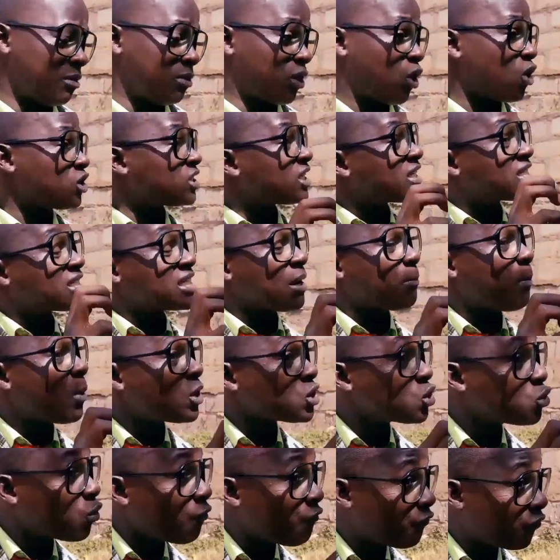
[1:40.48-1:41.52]
because it's supposed
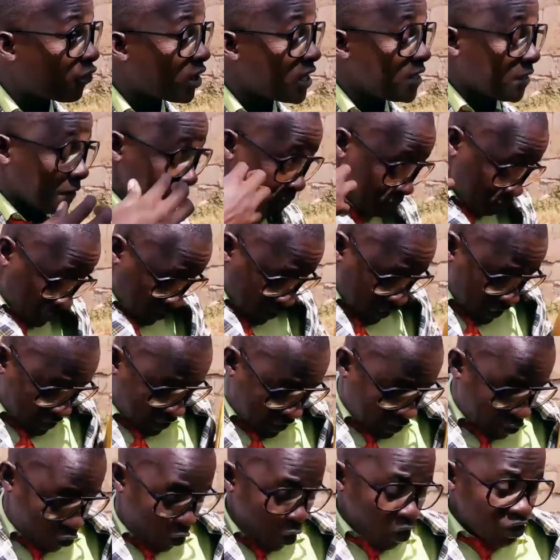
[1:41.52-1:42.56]
to freeze, it
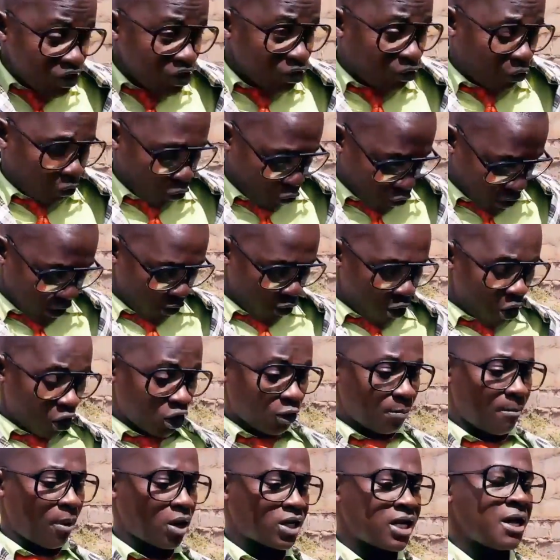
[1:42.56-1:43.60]
goes through the whole
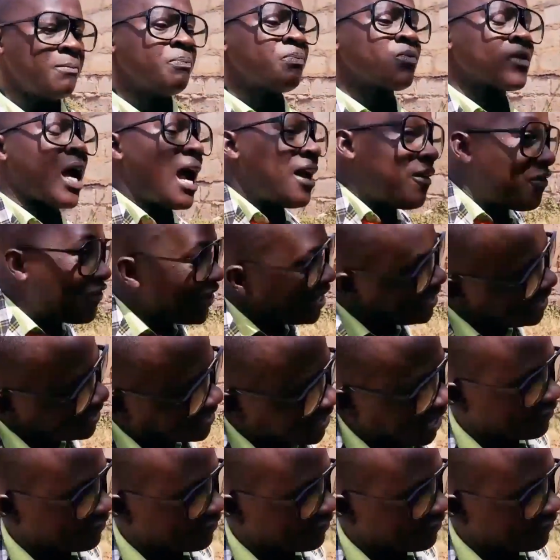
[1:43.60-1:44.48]
body and then it